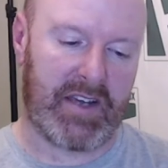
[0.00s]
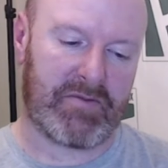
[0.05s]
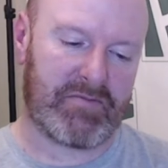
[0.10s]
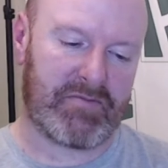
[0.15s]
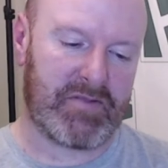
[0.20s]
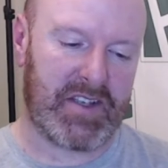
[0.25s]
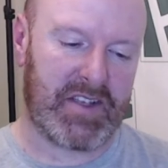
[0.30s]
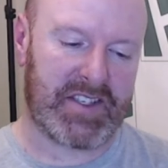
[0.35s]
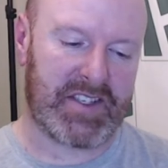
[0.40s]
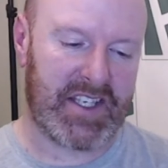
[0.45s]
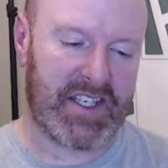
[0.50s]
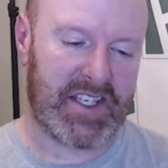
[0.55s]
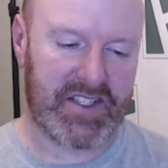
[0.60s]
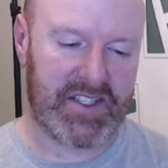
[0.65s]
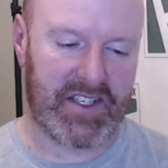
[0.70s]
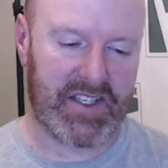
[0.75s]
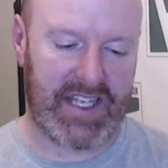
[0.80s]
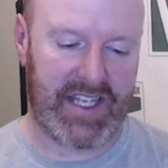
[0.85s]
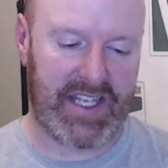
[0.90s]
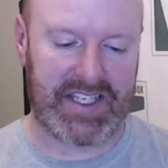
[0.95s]

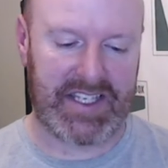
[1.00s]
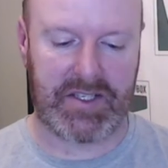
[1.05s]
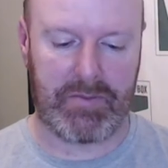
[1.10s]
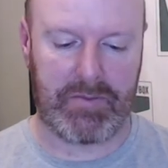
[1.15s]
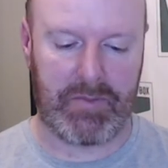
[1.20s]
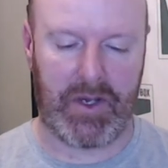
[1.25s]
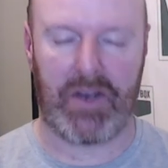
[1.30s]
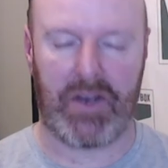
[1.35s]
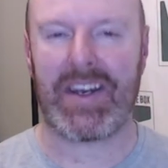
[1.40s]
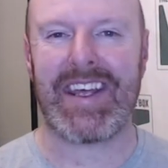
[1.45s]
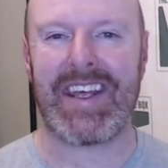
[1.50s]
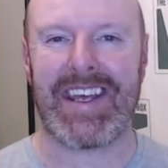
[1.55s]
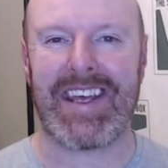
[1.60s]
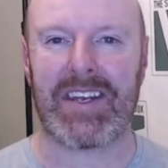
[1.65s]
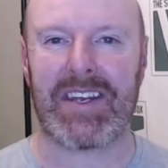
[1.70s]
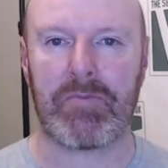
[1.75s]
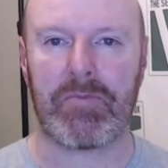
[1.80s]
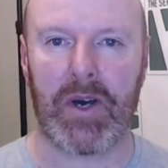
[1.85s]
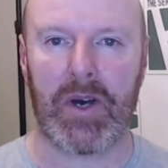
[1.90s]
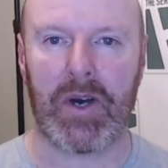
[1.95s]
Essentially that's about
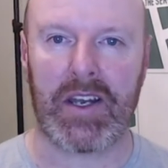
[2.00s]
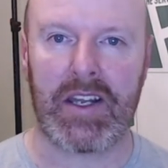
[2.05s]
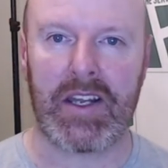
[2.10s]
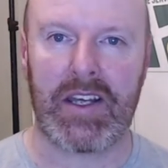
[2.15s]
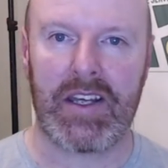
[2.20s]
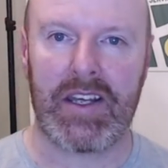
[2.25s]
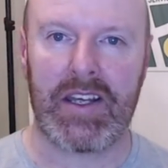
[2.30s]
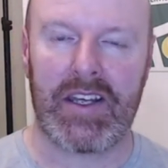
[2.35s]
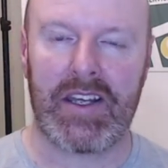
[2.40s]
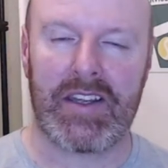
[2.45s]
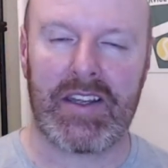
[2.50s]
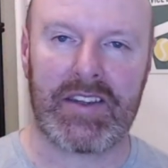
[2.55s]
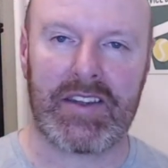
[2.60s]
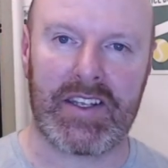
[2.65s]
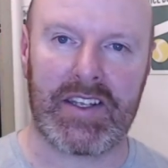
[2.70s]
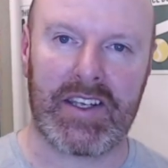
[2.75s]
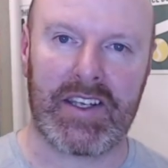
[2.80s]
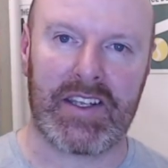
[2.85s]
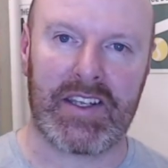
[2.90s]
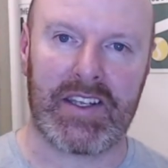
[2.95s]
it. But
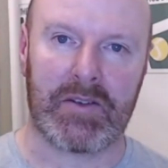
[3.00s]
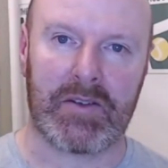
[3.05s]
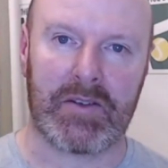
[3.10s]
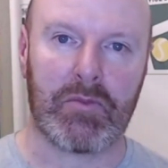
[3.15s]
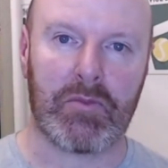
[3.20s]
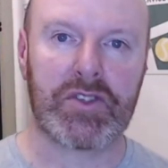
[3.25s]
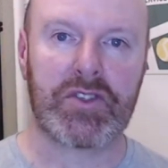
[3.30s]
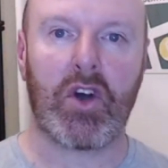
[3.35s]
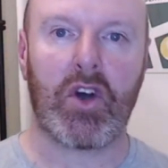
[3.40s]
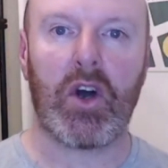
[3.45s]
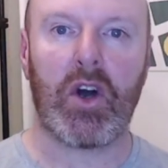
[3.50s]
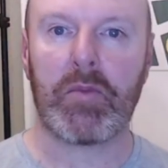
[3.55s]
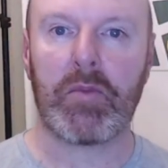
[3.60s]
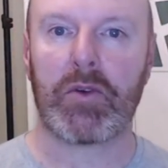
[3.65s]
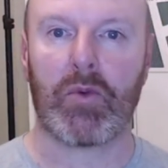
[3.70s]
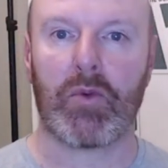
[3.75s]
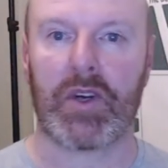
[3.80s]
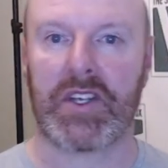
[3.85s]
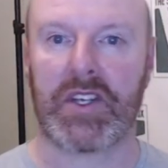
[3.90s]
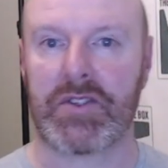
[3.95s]
the most
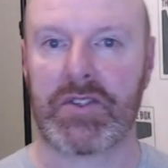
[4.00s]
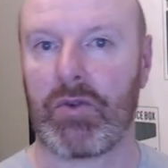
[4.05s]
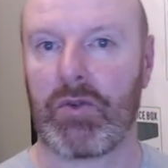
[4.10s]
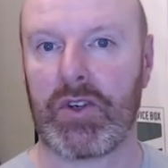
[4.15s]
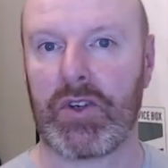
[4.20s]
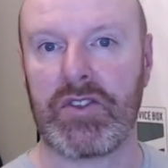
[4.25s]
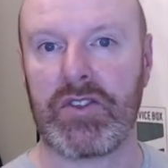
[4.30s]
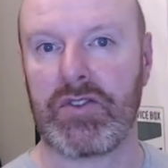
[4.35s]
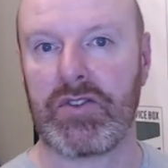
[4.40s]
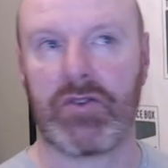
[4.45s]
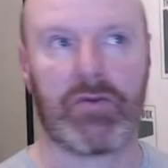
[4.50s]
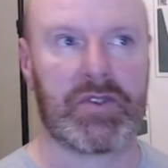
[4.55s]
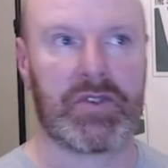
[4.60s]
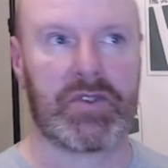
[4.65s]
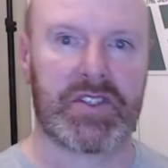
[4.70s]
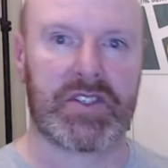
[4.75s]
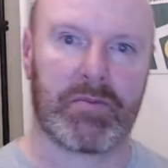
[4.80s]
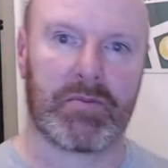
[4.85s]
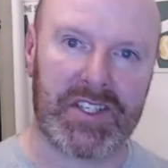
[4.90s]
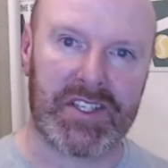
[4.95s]
common one is what you do when
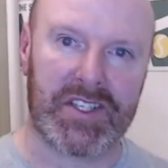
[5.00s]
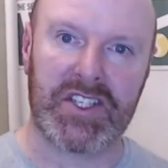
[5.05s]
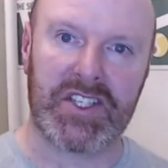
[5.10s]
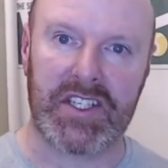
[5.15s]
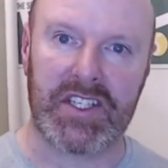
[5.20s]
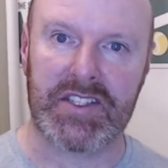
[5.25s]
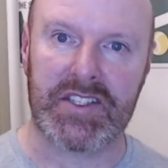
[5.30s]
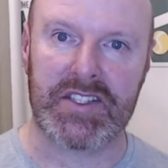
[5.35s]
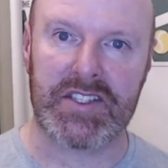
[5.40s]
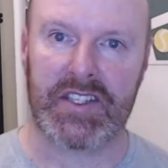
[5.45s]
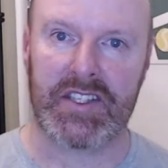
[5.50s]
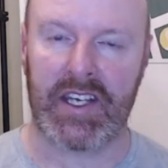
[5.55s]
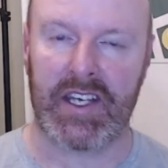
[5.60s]
somebody cheats.